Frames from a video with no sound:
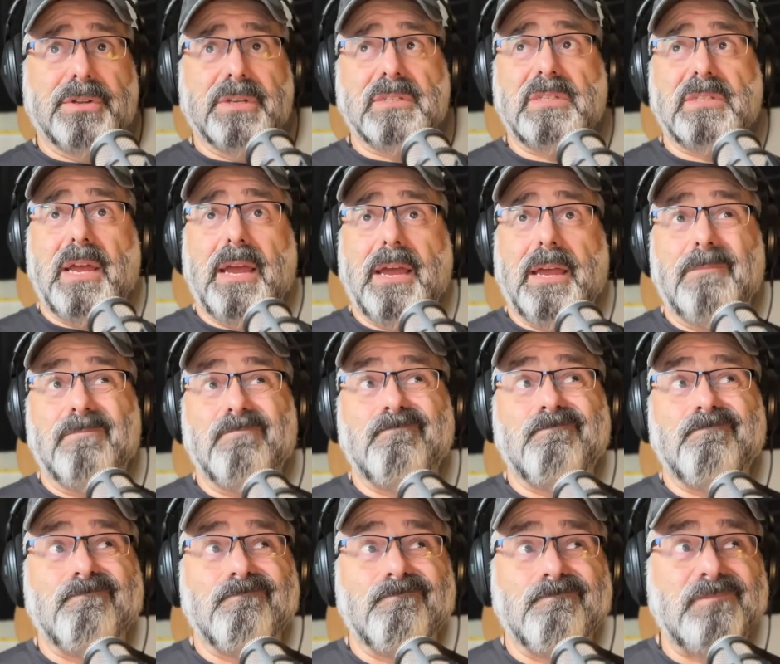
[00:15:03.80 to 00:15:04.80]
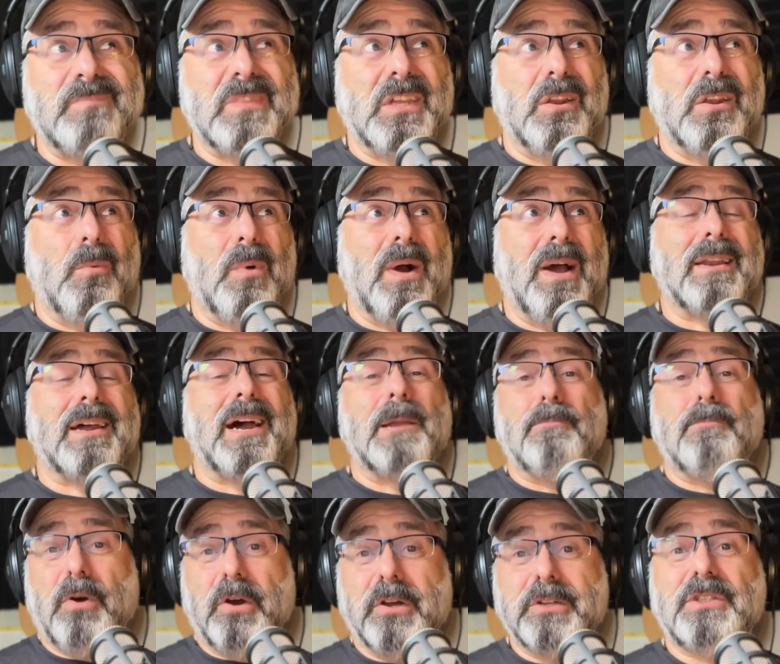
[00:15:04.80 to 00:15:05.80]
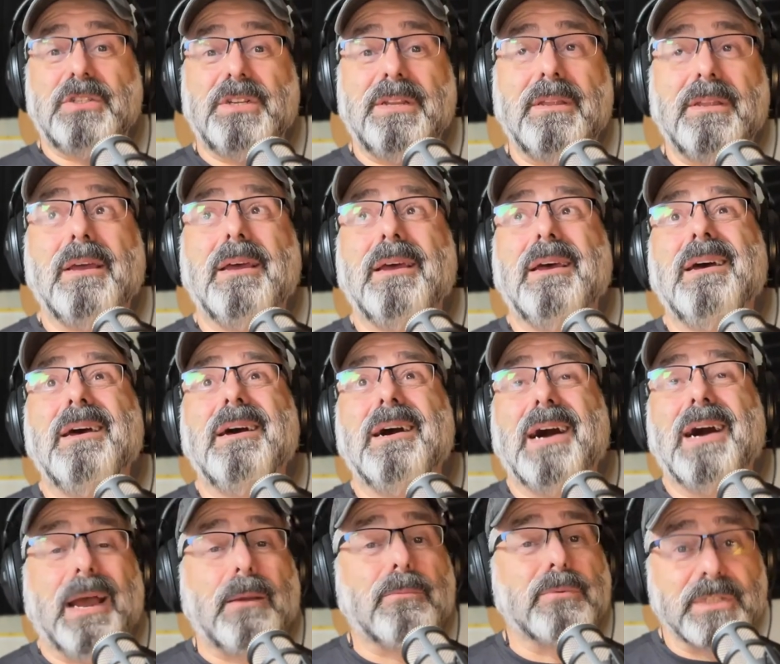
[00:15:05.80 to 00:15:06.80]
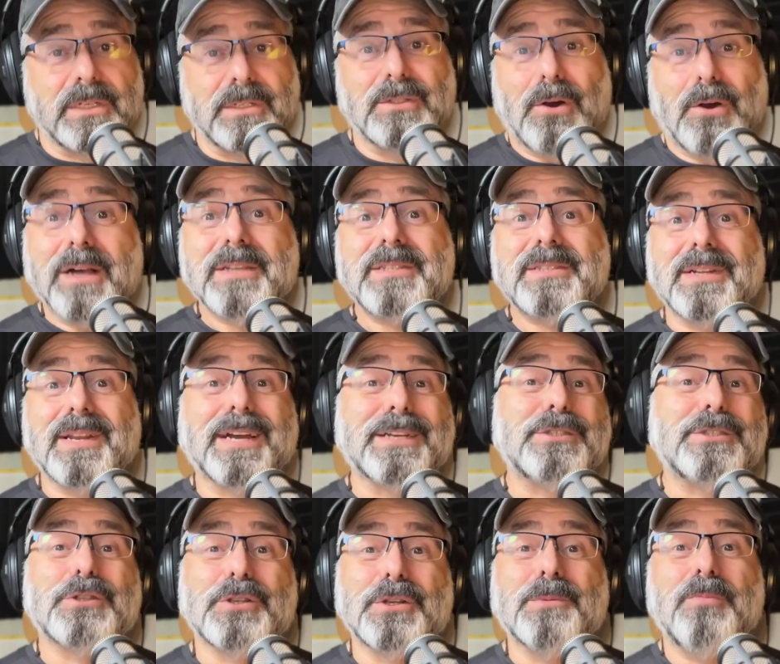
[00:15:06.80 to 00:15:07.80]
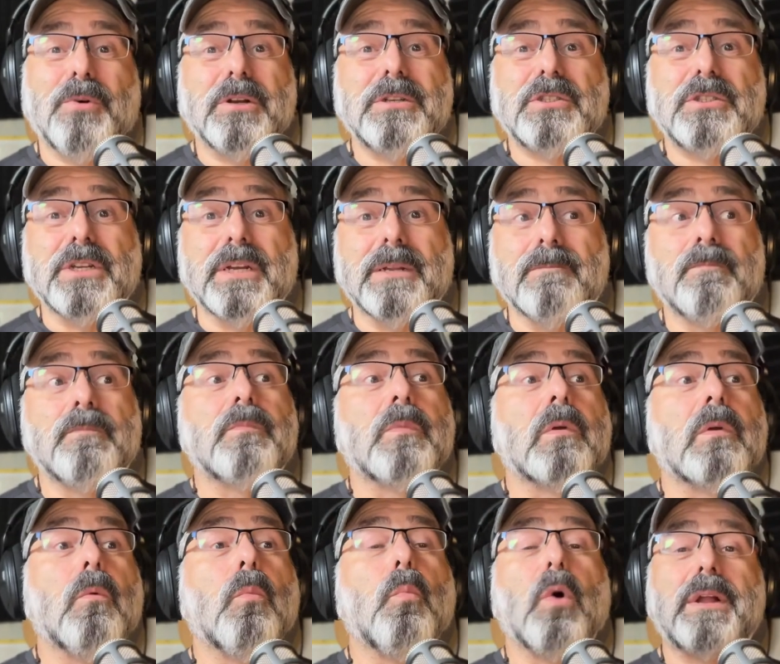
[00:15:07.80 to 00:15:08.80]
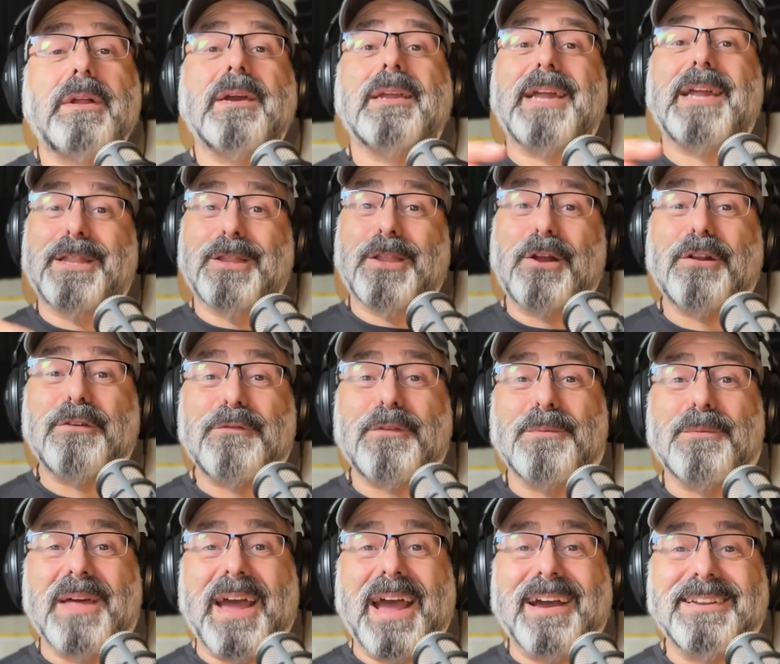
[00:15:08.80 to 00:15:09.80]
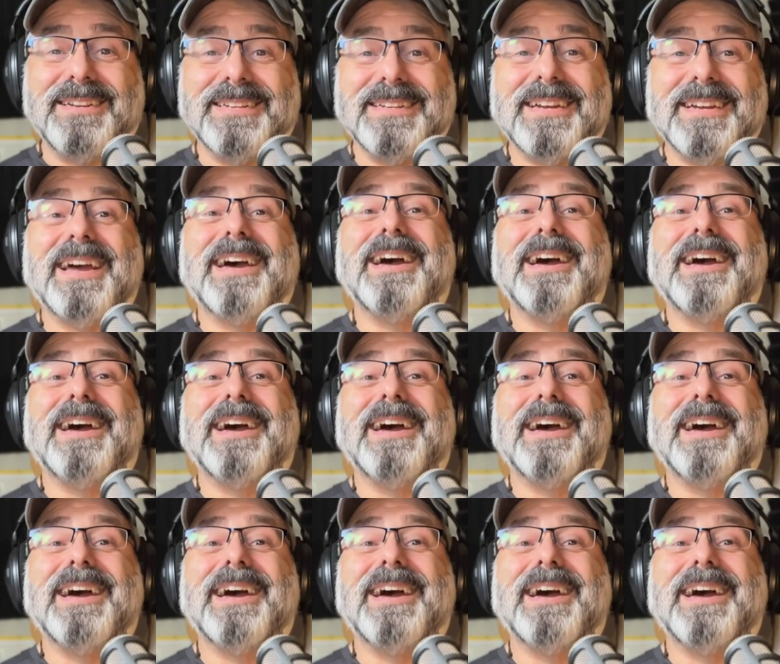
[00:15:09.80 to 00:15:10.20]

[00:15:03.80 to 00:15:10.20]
you're going to say, mm, you know what? I pushed it. I was exhausted. I shouldn't have pushed it. What can I learn from that?